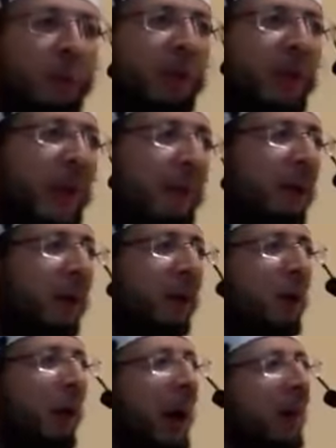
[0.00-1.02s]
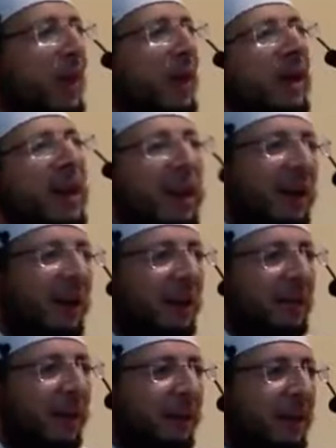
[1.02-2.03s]
with them, you have the regular
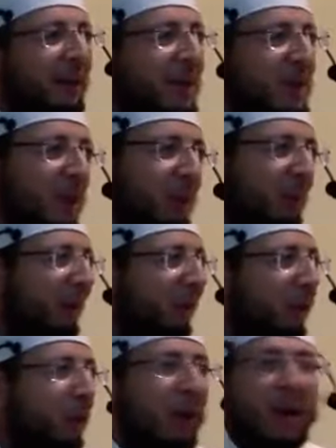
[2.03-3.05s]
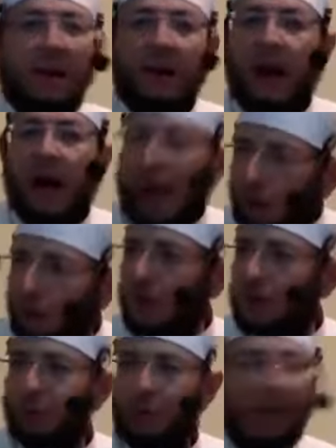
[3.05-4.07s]
Imam in the masjid 24
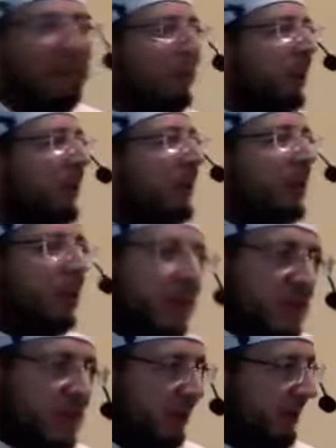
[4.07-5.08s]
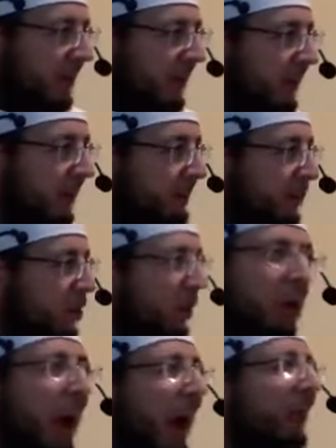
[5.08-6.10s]
hours waiting for your questions. So
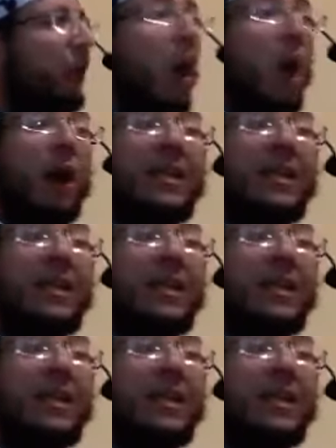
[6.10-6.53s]
you have no